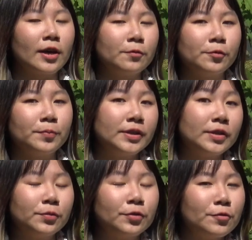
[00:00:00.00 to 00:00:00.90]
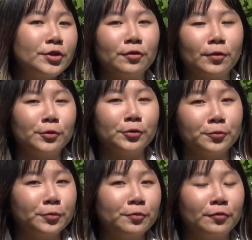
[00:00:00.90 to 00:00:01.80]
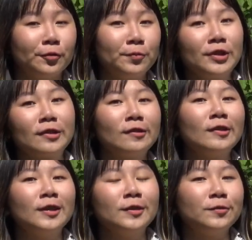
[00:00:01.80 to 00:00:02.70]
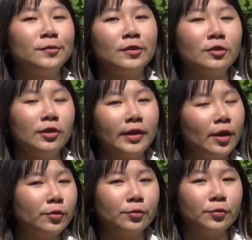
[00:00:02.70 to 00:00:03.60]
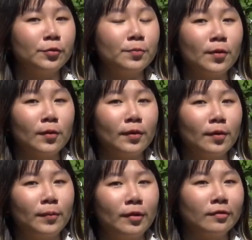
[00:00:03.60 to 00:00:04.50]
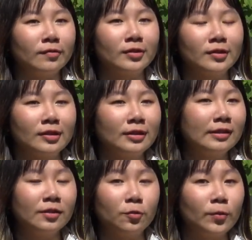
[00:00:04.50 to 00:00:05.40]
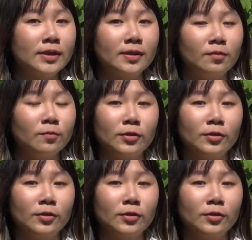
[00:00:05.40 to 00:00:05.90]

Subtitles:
I will be touring around Europe for a bit to get to know more about the Western